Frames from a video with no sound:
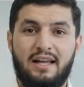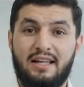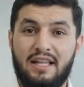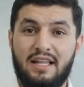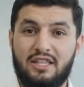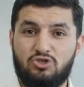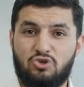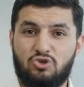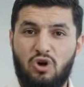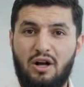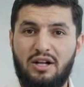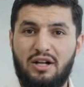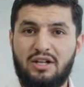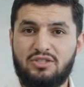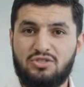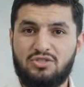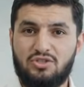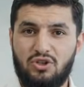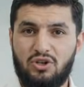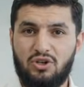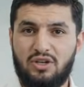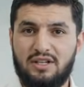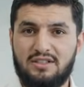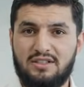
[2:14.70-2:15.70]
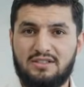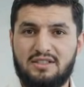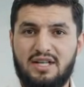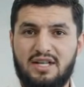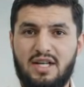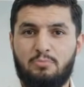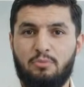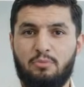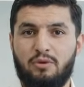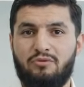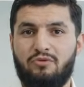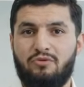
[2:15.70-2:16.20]
electronic circuits
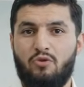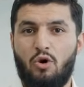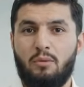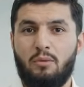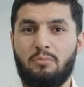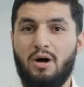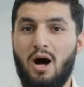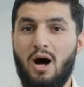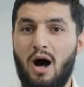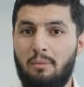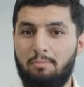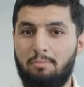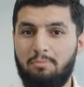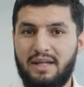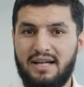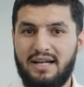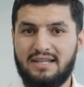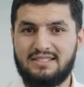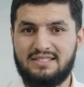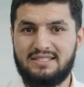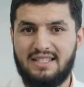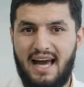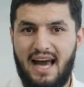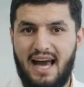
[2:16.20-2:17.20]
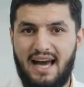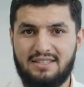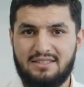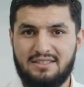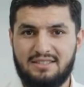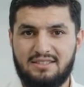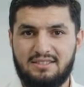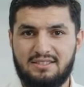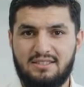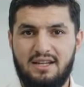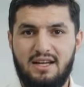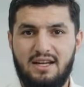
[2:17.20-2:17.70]
can perform complex
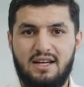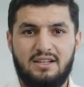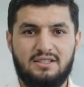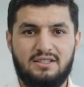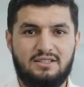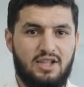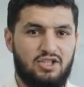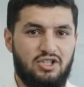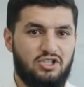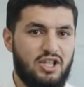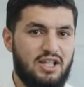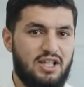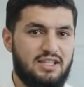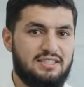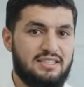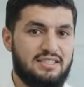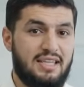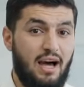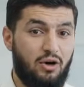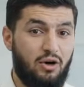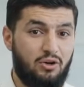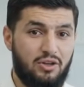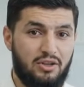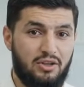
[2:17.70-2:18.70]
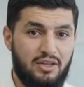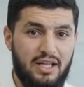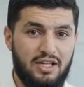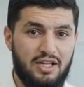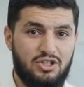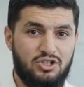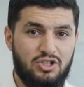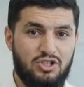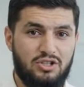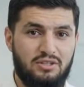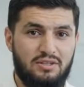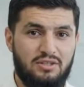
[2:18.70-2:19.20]
tasks such as
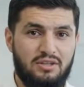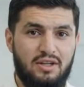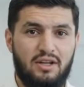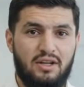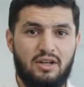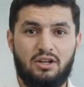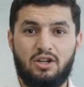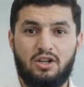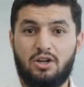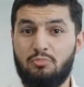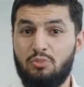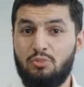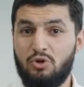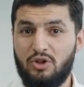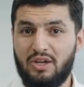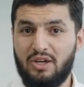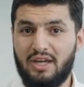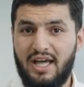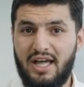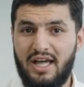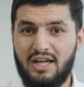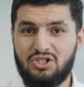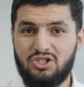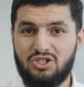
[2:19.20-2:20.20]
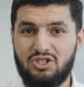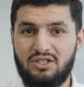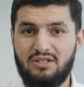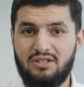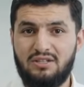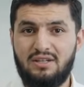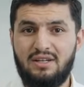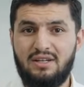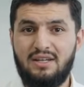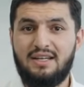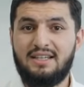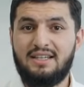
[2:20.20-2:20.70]
calculation,
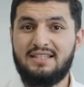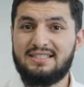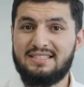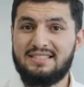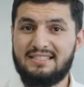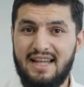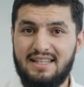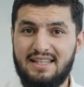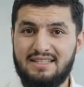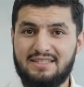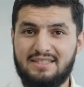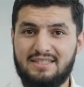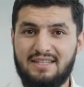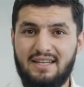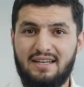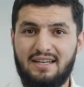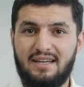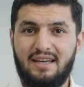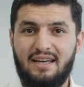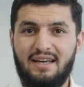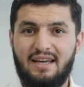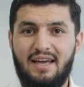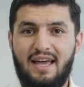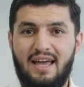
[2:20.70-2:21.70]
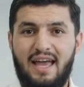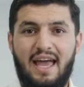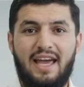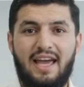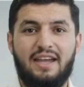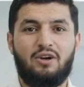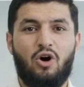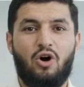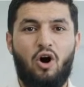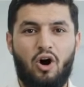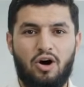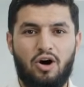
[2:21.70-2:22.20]
communication, sensing,
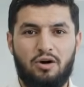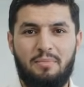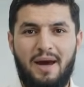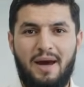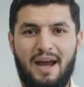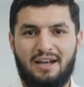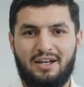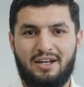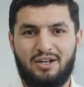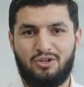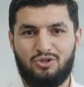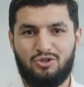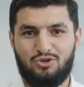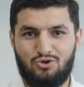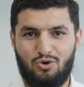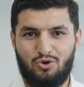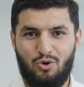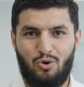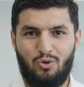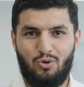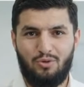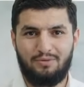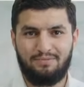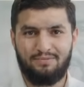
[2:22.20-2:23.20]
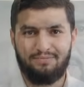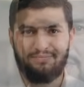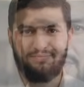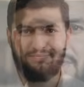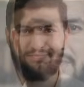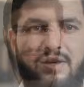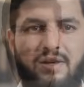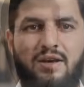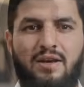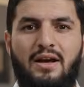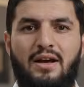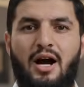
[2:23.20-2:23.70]
and automatic control.
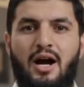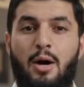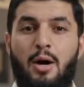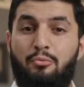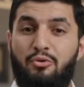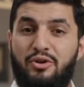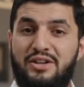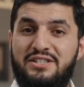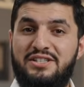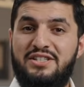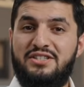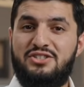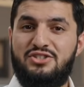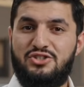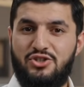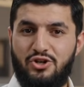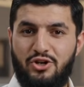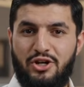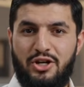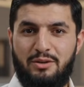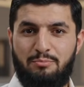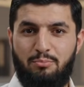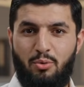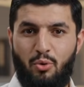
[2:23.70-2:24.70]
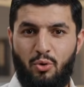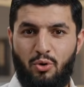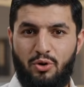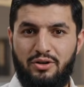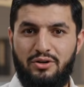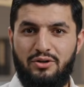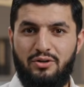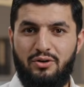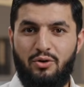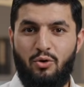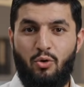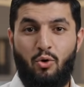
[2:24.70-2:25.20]
A printed circuit
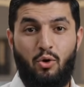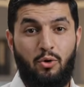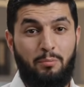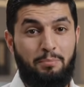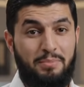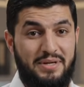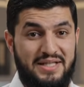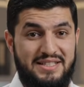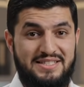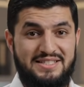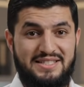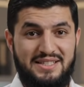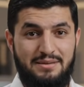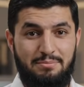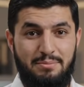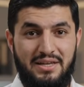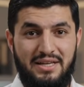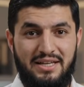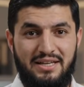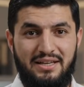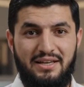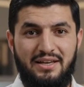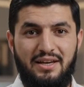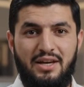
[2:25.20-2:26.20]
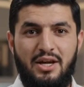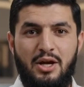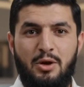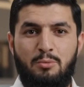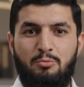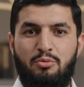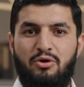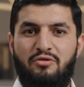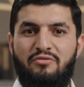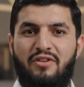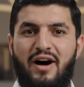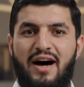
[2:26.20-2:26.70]
board, or PCB,
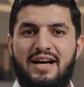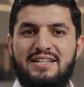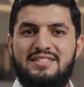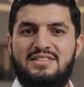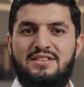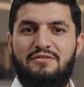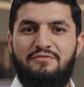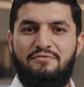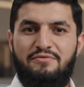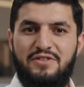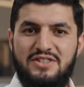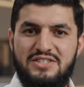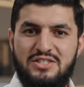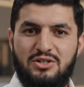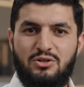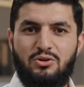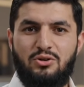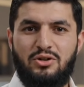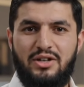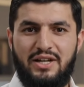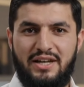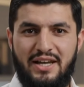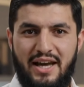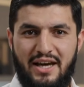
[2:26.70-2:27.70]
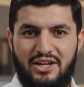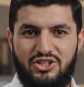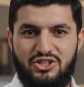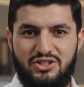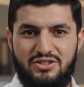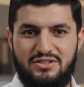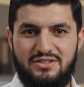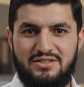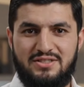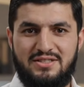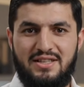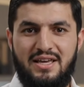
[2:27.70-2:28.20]
provides the physical
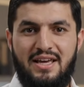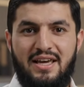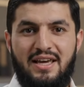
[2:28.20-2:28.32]
connections